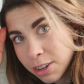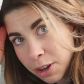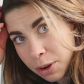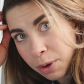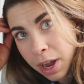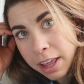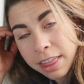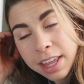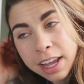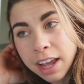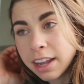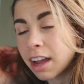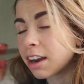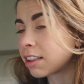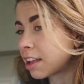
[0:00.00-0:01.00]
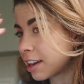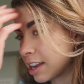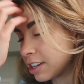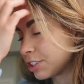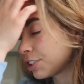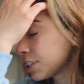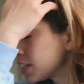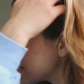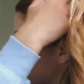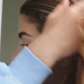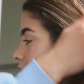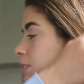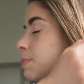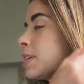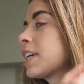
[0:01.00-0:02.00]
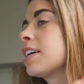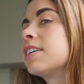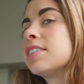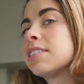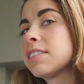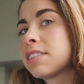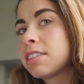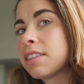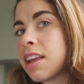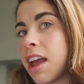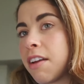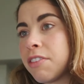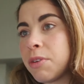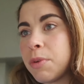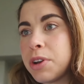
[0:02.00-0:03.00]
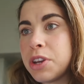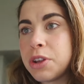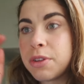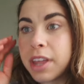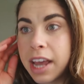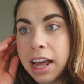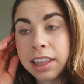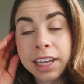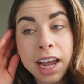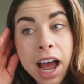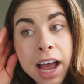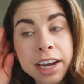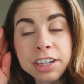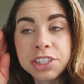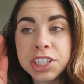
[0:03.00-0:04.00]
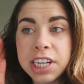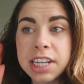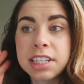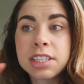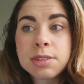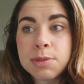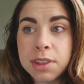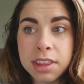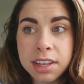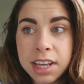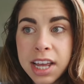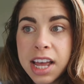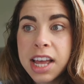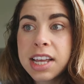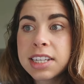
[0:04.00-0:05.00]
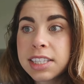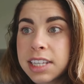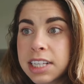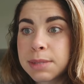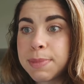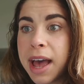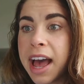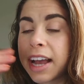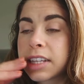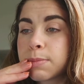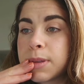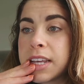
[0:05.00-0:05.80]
so I think I got a lot of entries just because everyone knew they had like a higher chance with 6 bags